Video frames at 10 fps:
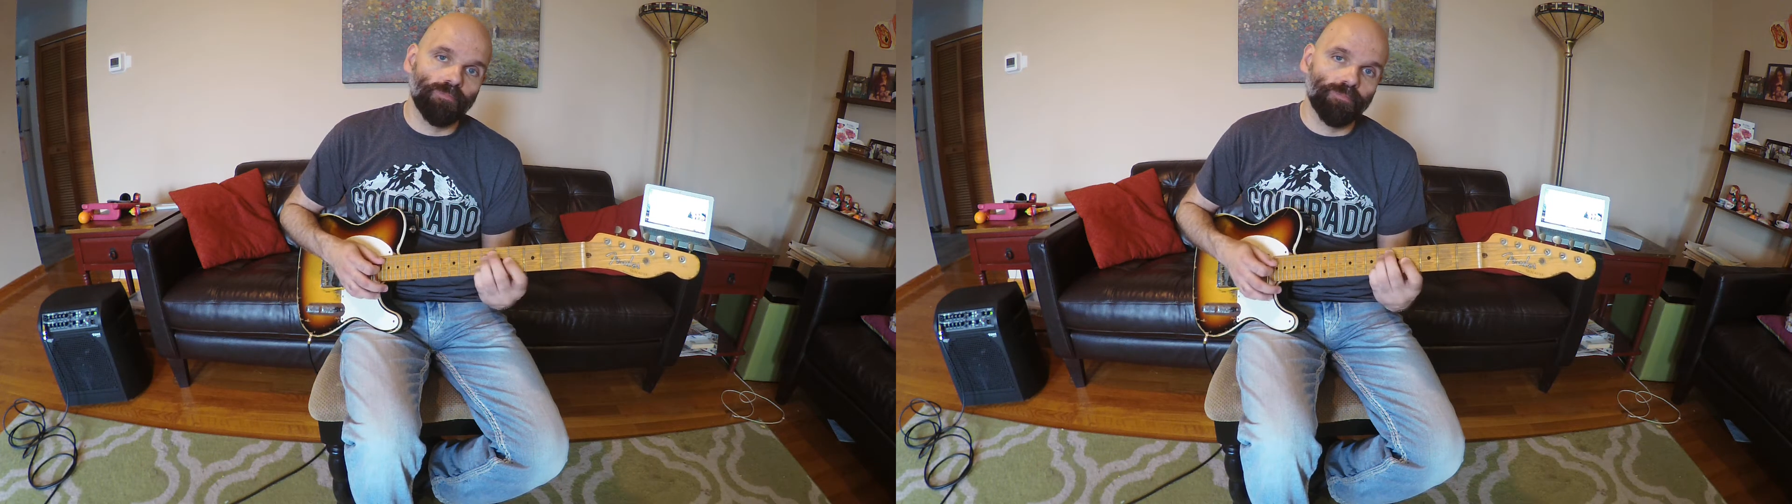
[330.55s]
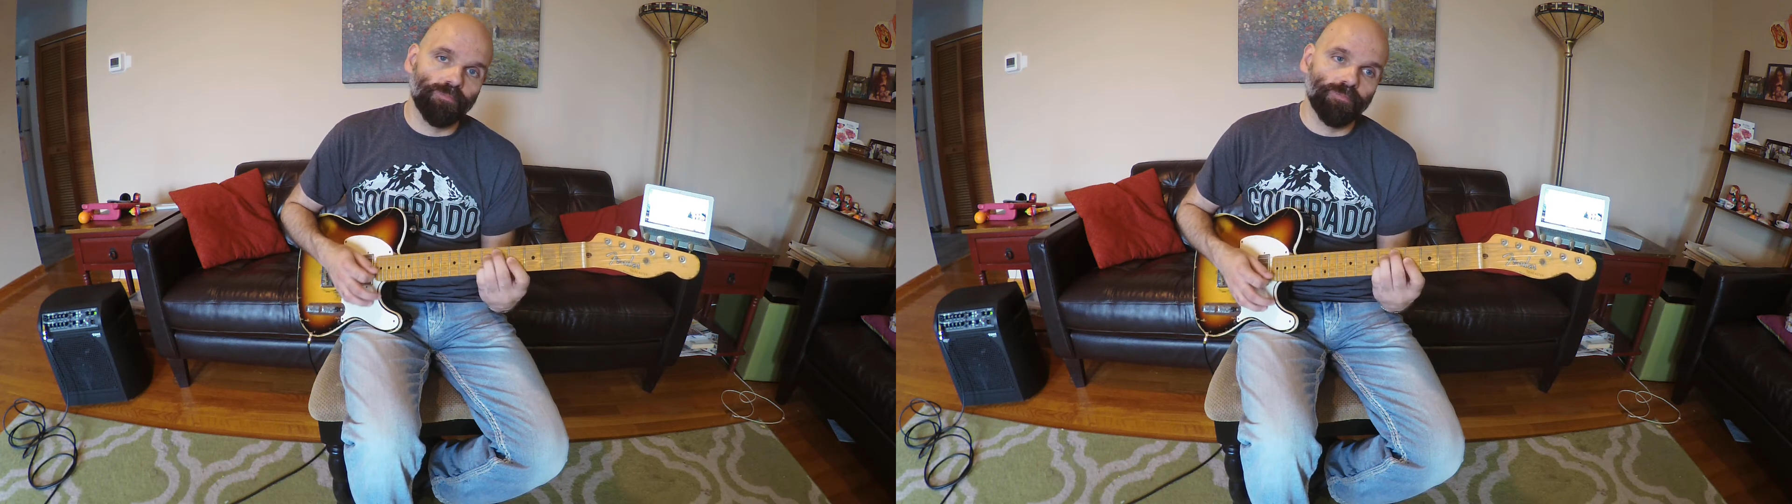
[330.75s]

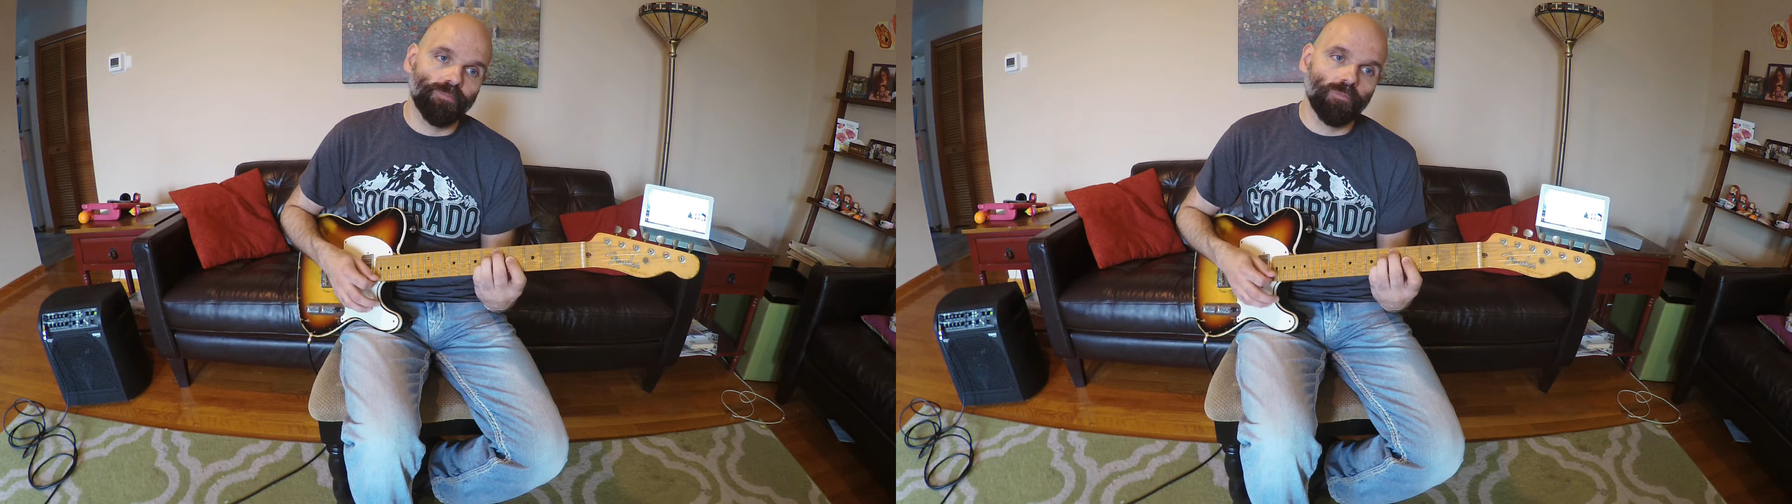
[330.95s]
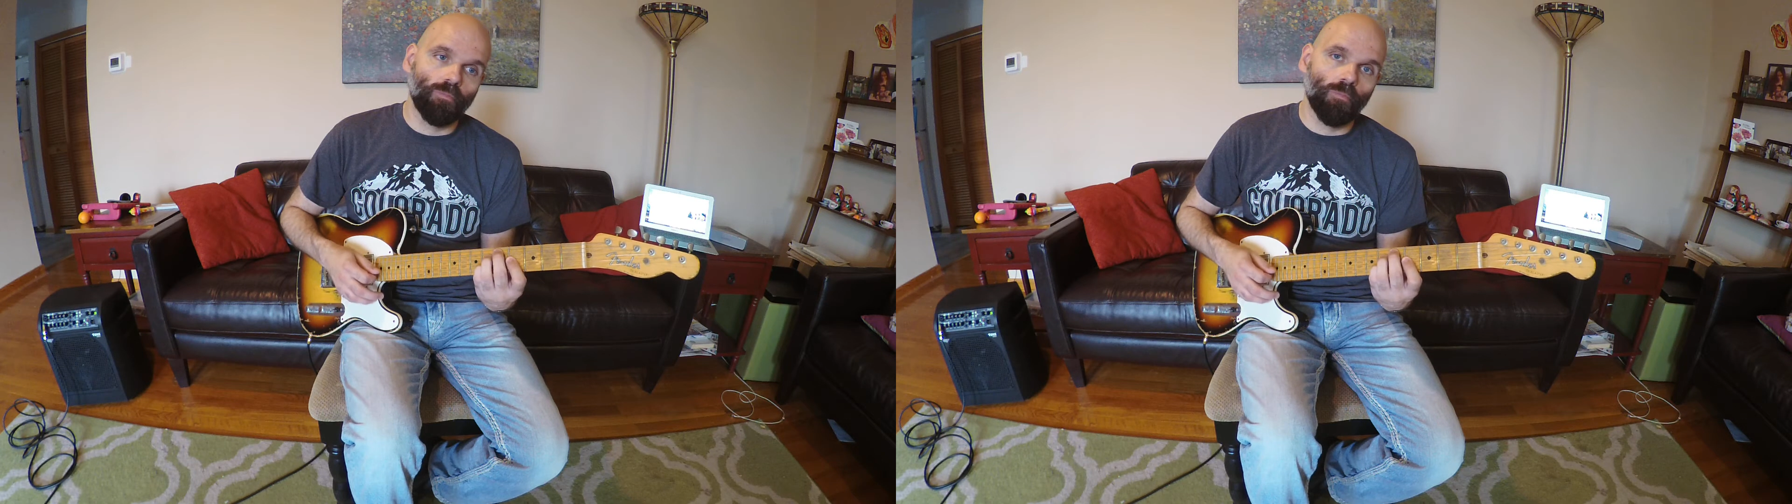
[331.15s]

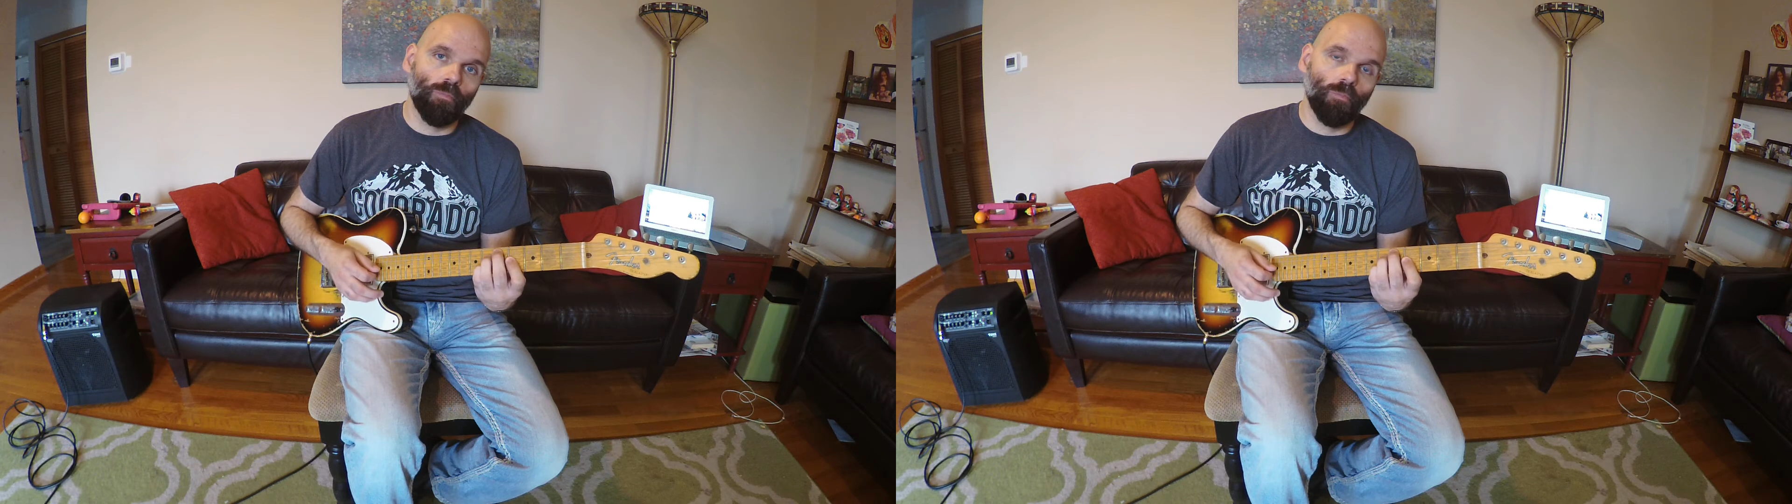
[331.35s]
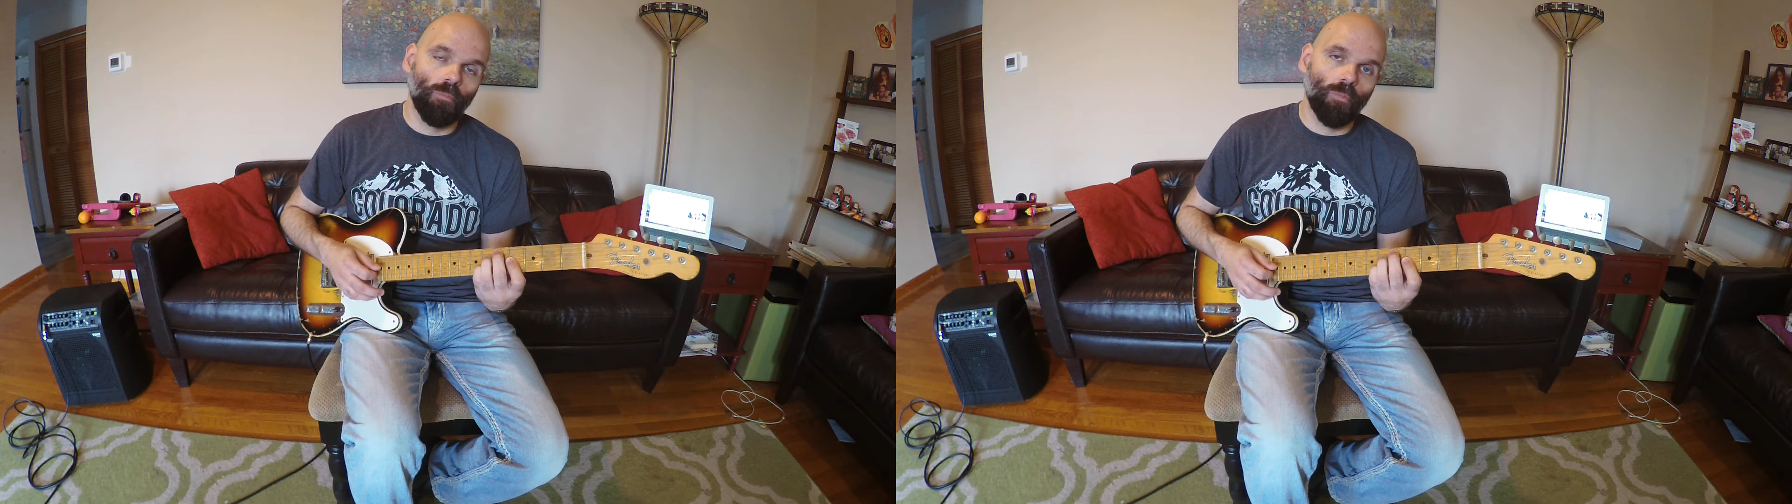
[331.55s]

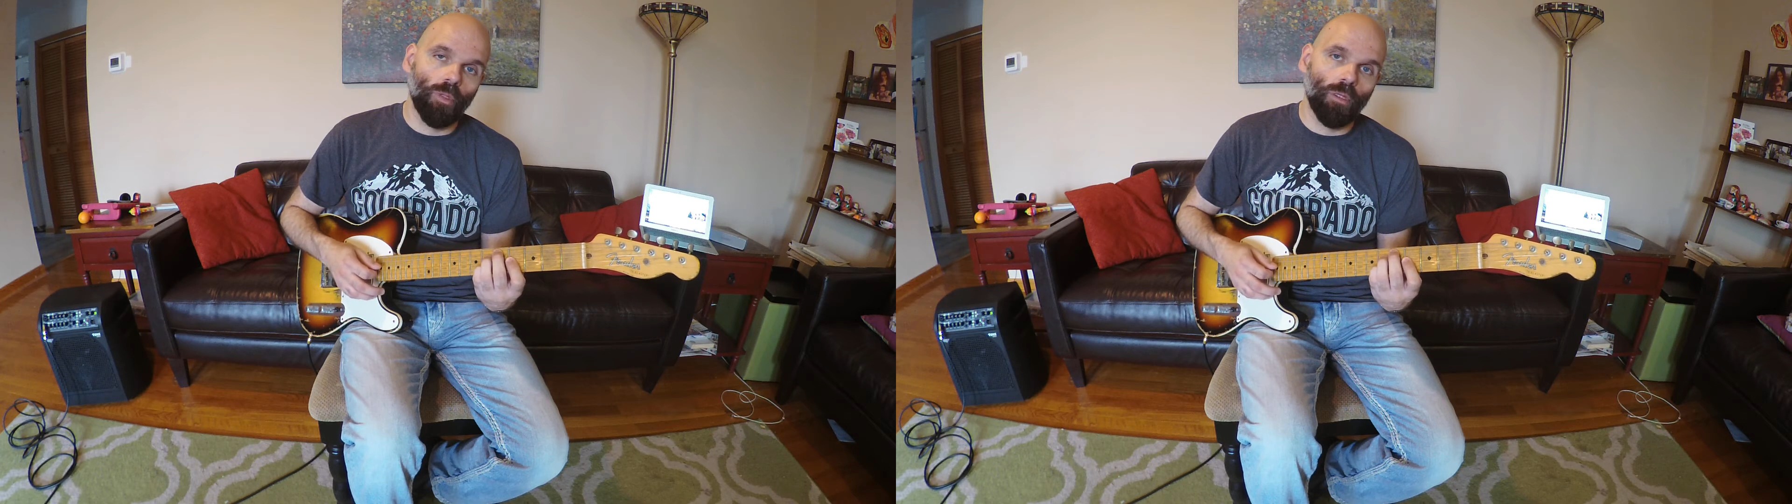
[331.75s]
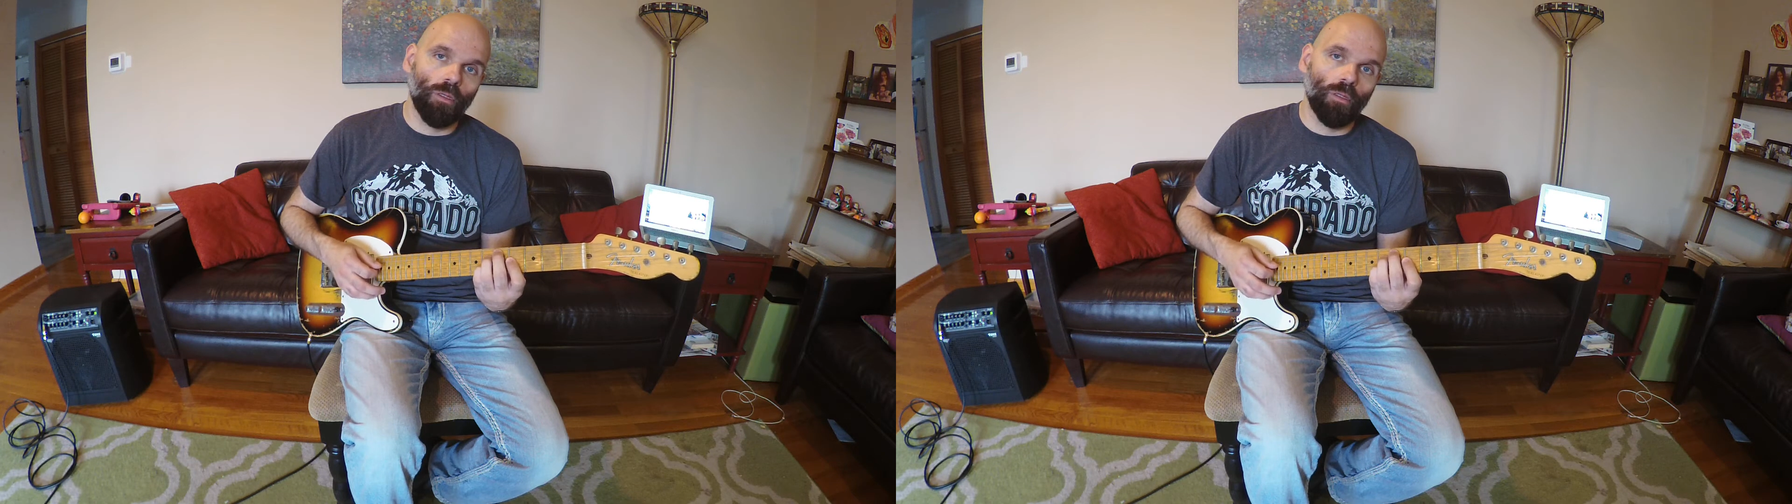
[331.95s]

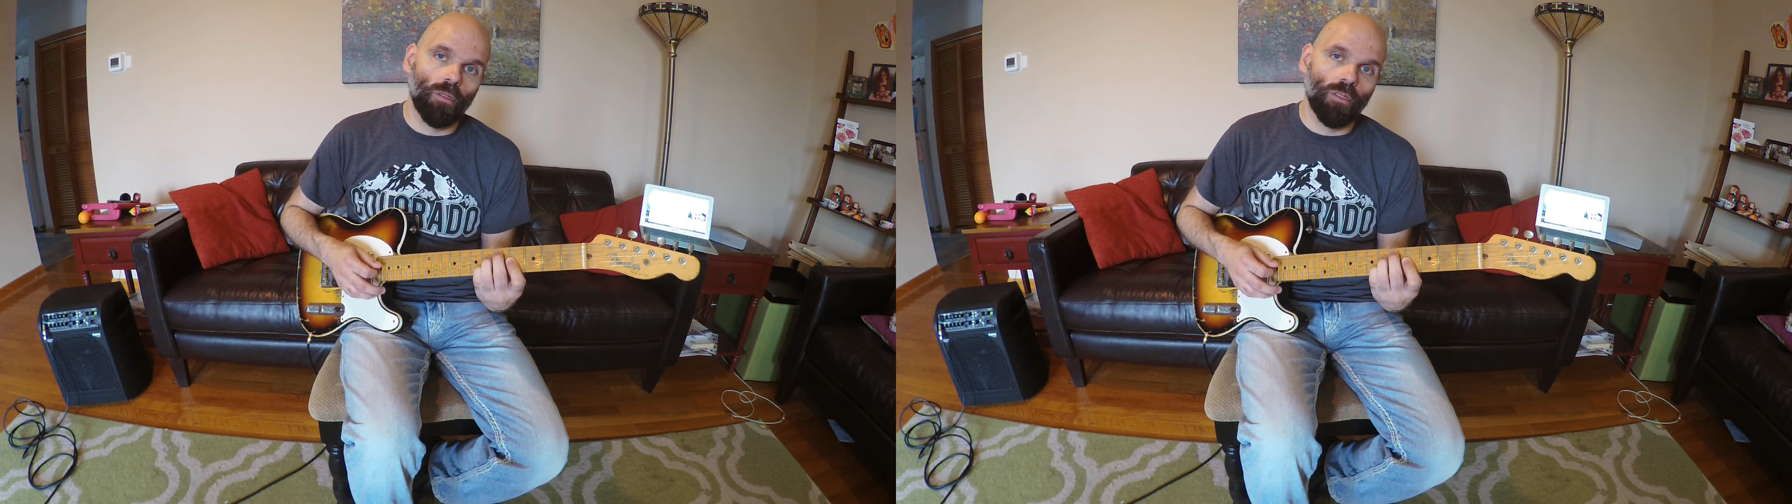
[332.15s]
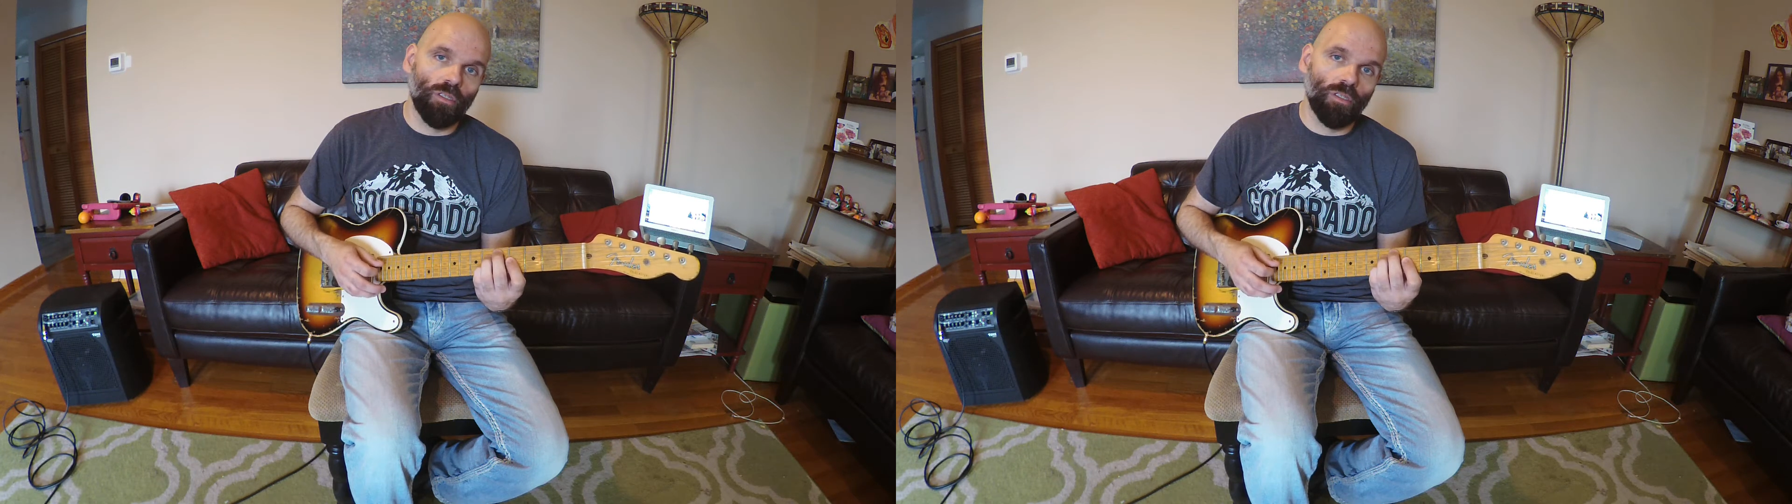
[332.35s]
the